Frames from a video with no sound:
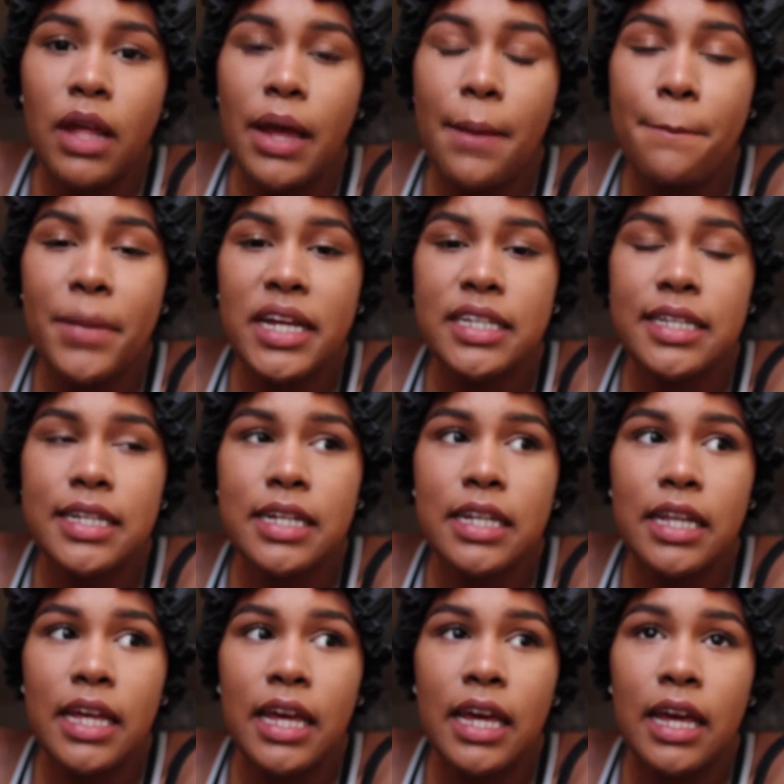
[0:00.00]
And
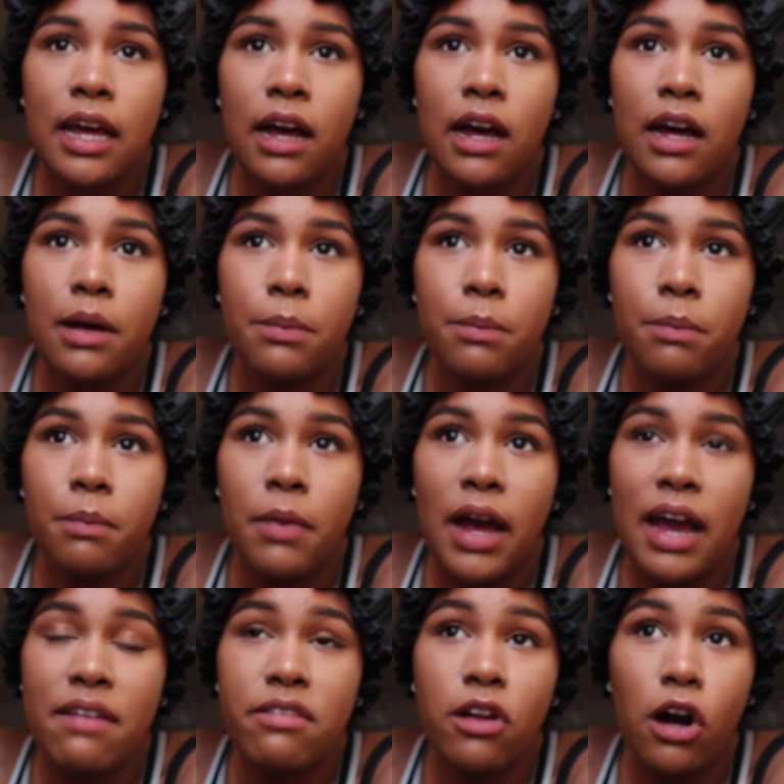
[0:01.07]
basically, I
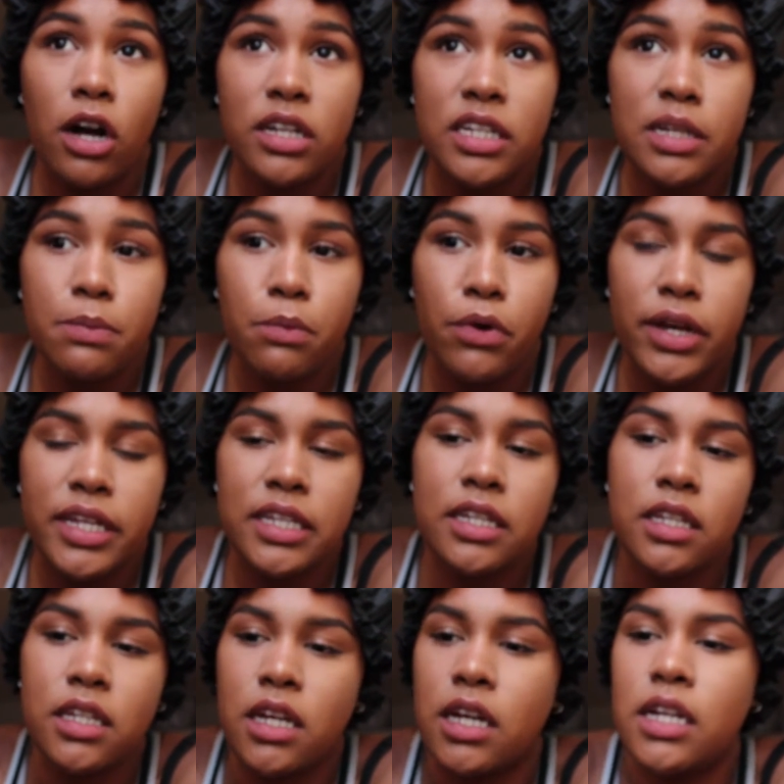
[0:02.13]
have the Aussie
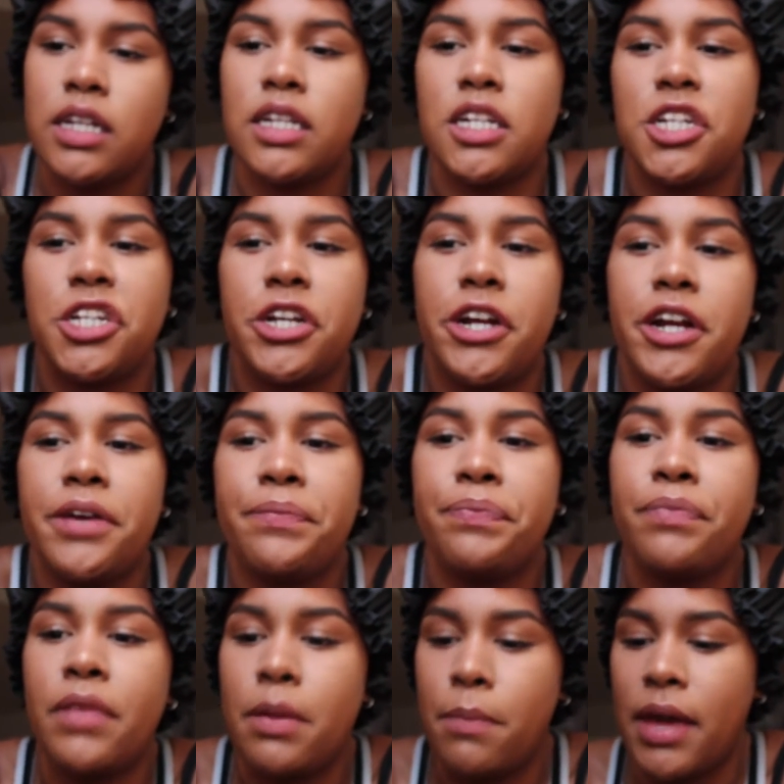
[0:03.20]
Moist conditioner
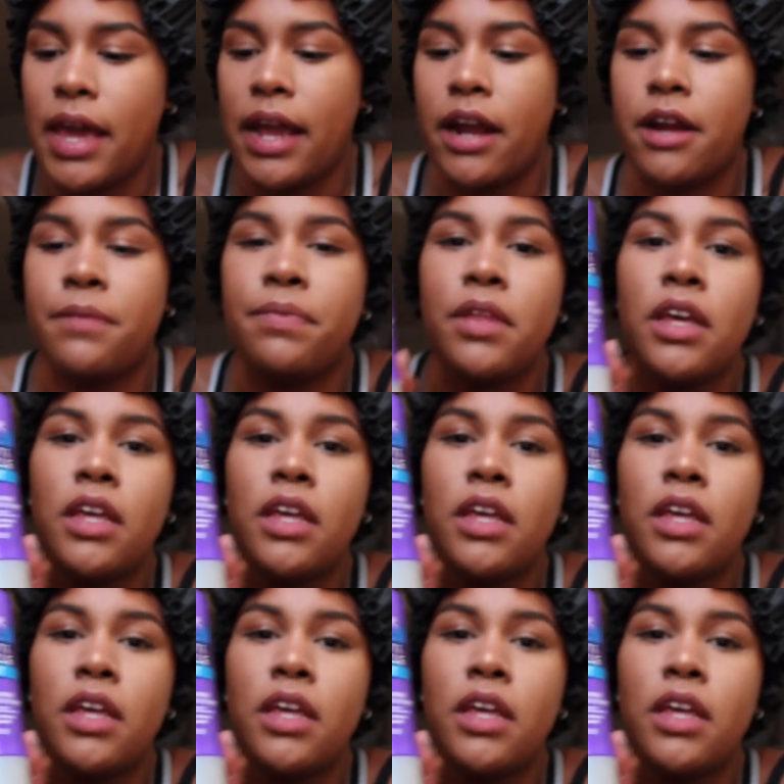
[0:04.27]
in my hair,